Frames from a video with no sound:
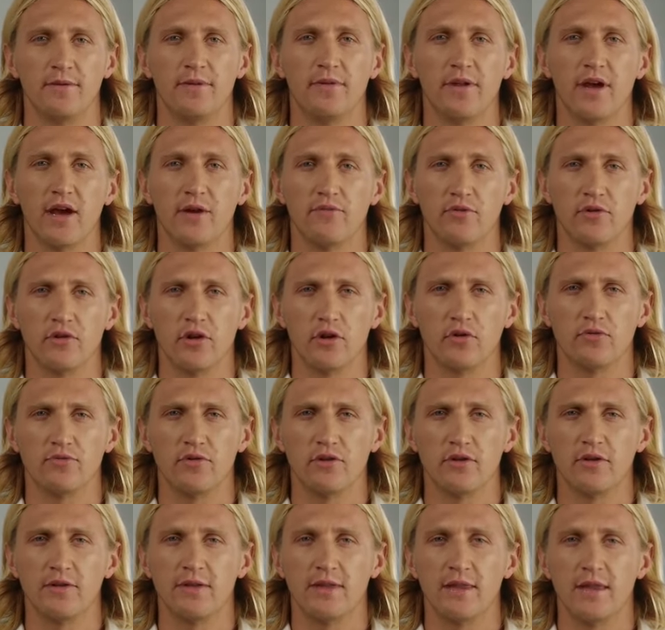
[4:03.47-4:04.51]
hover
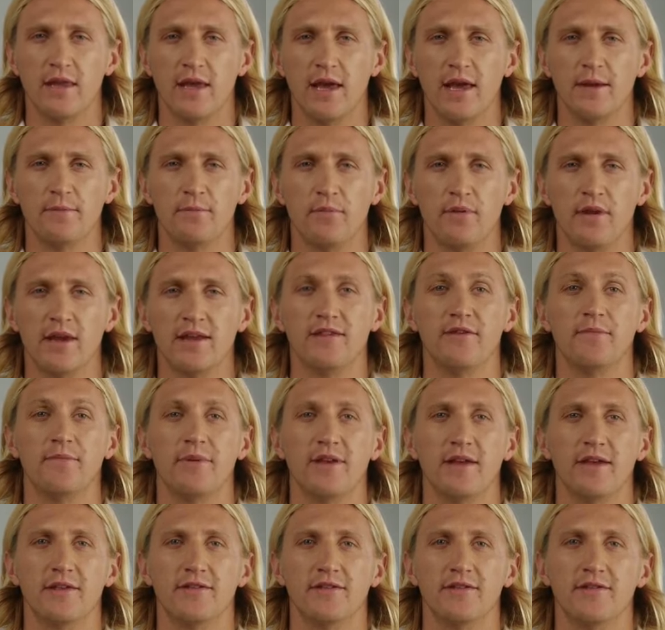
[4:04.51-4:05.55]
over, and place a
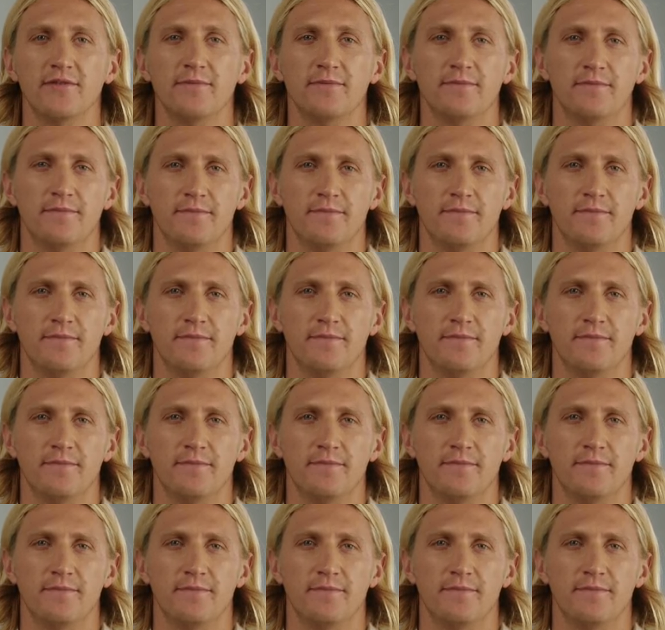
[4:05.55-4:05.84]
piece.